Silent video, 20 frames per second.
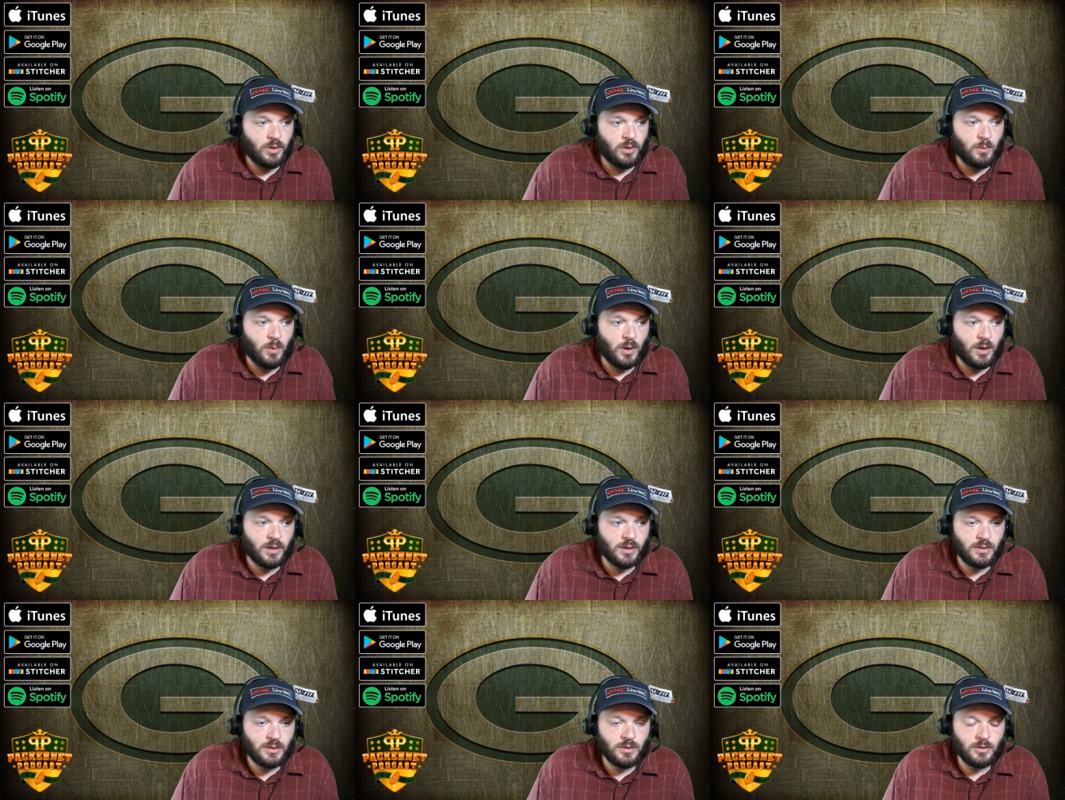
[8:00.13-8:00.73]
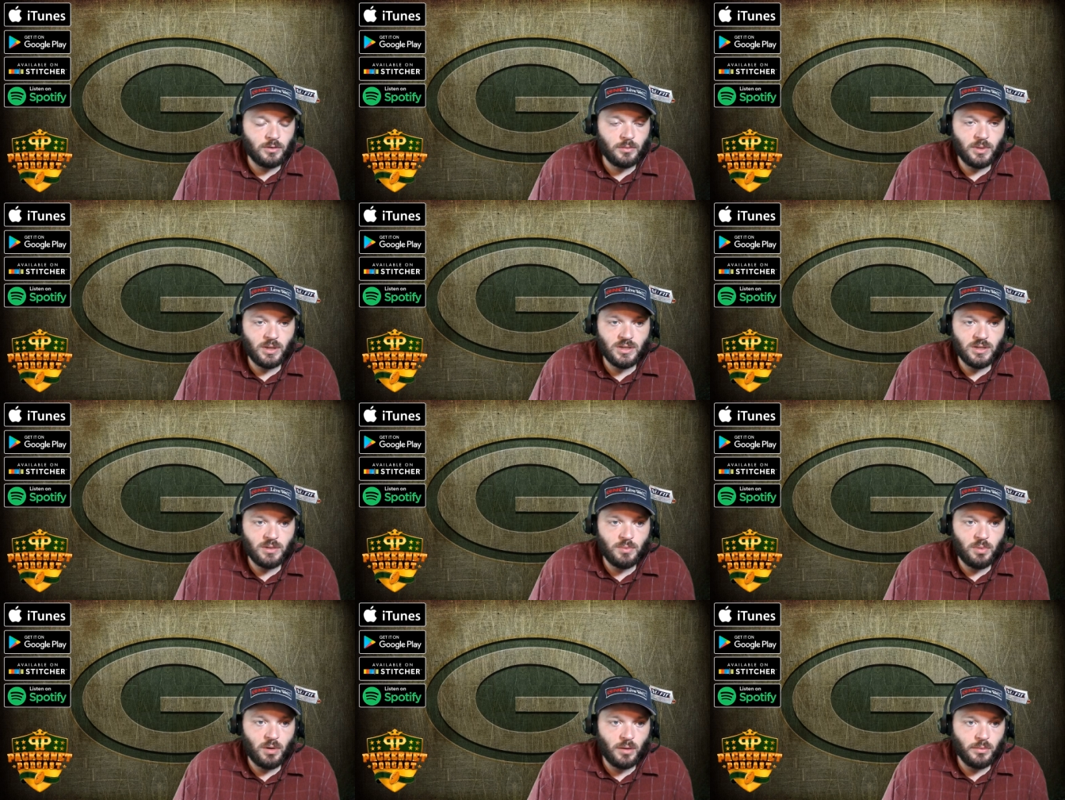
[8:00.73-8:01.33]
wanted it too
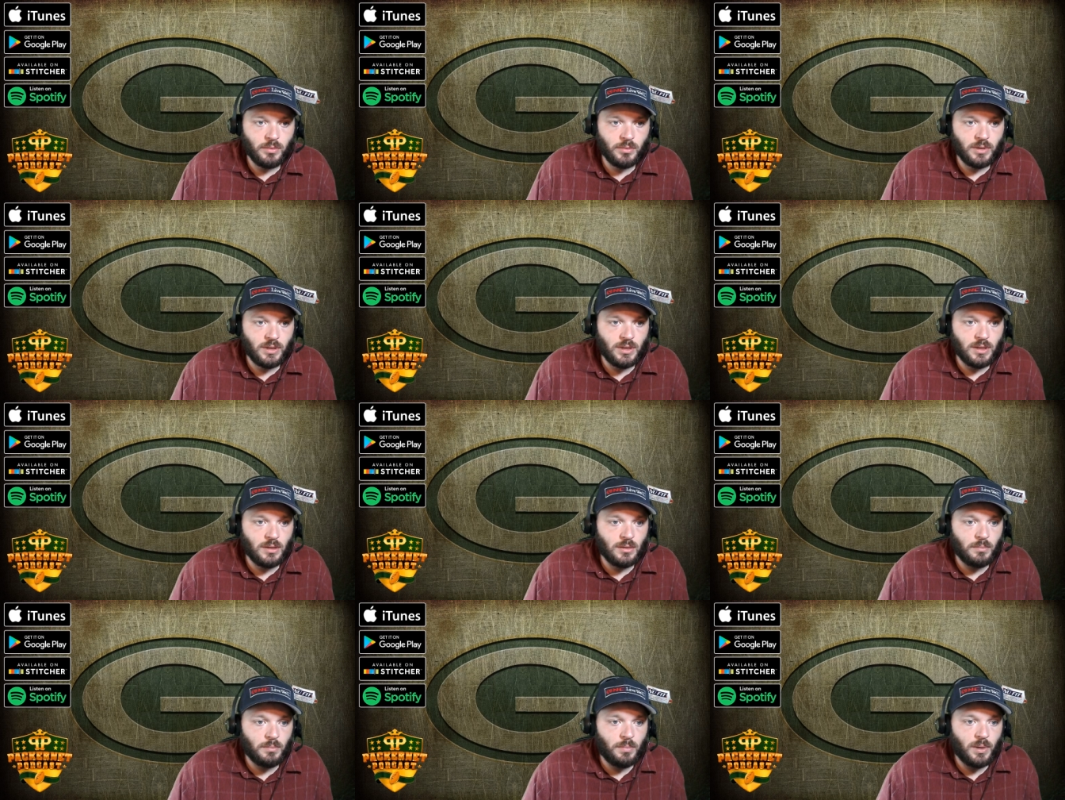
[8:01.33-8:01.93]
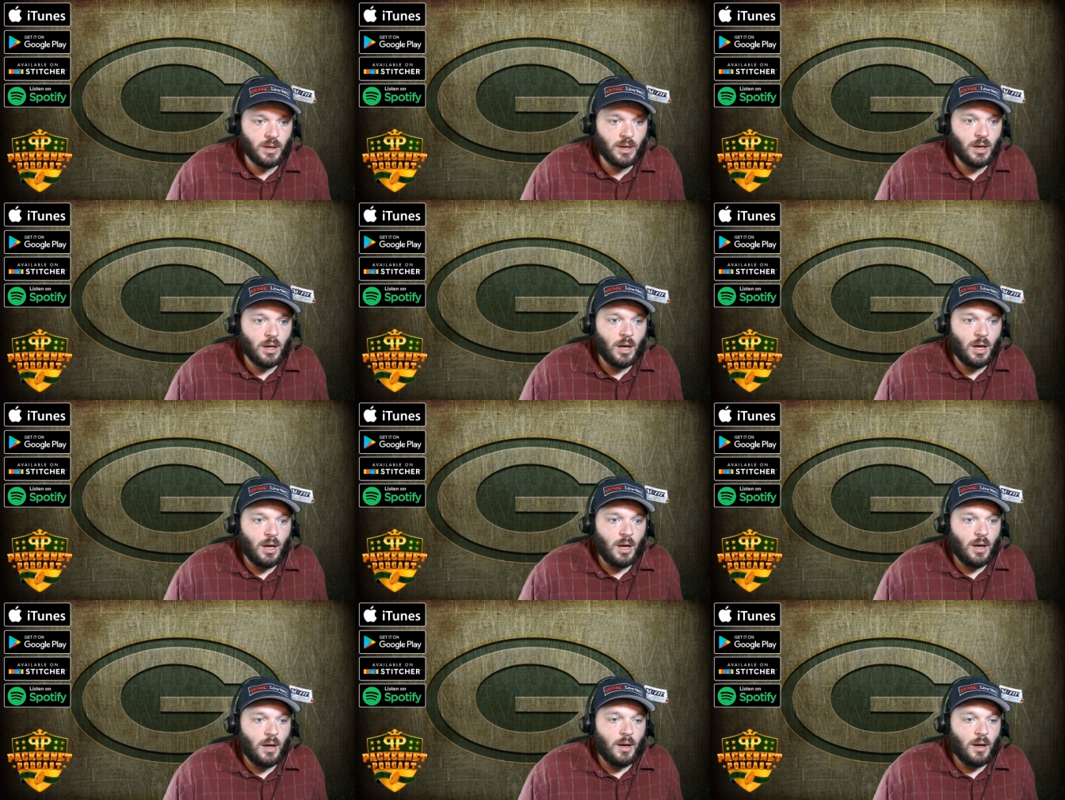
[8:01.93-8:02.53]
because he probably didn't, but
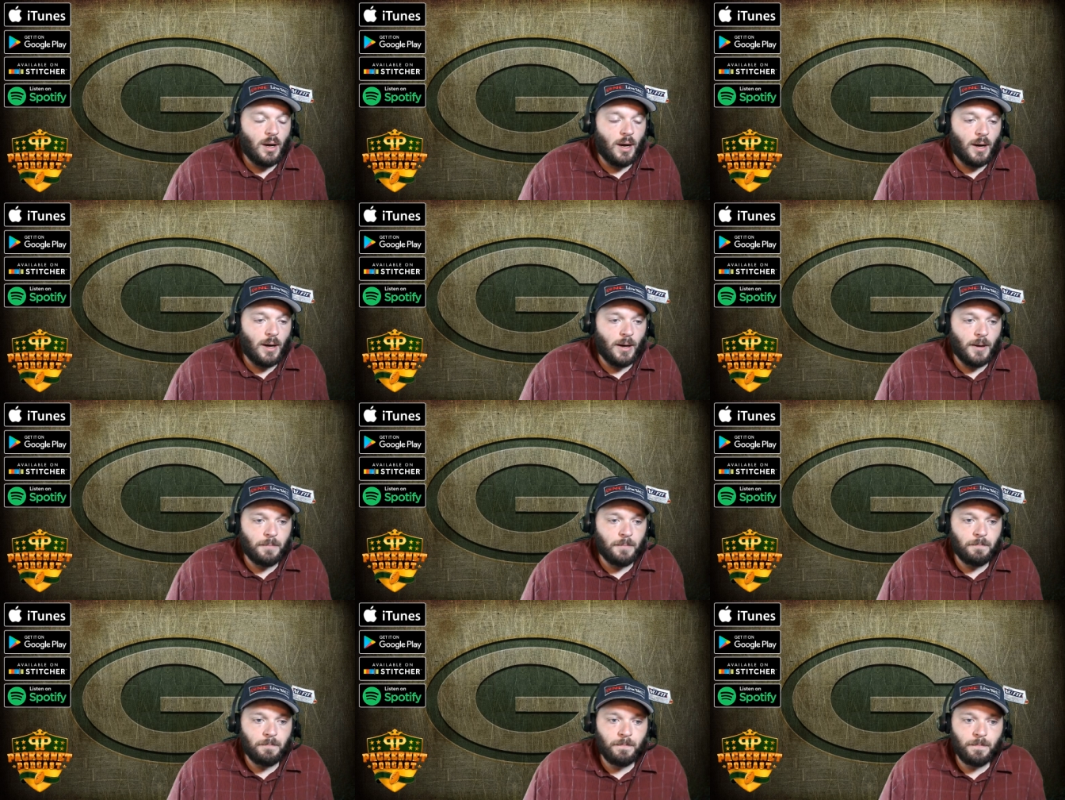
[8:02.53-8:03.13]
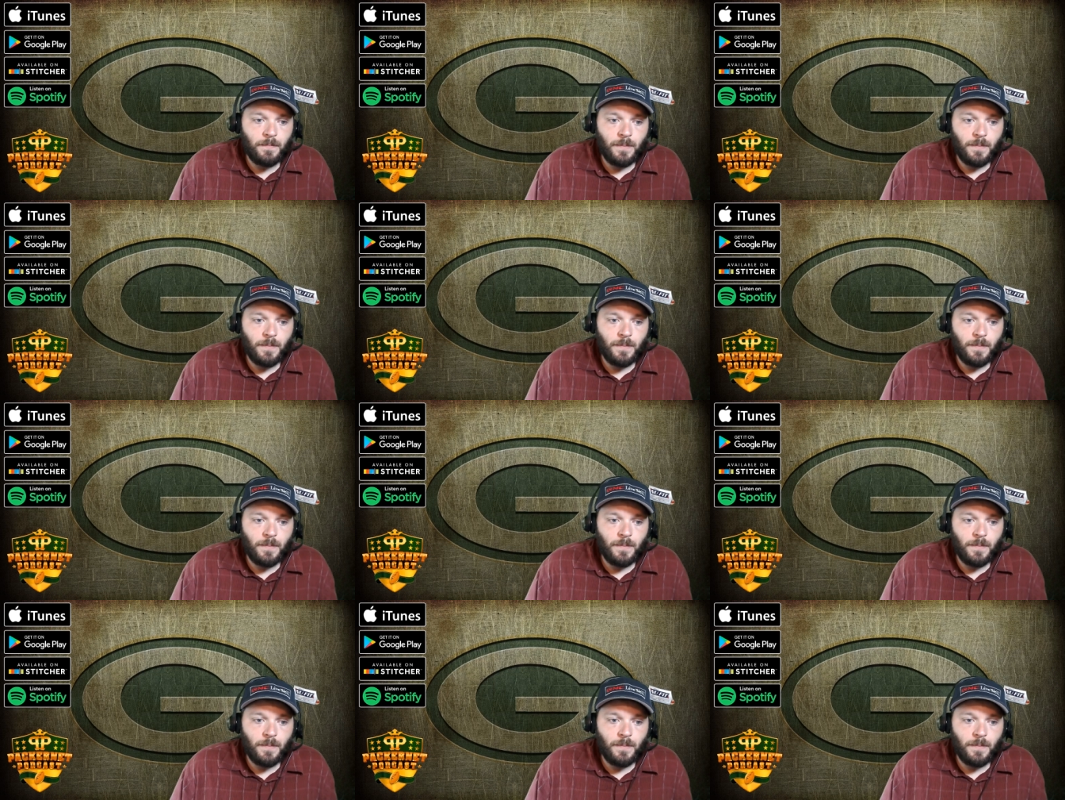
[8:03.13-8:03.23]
um,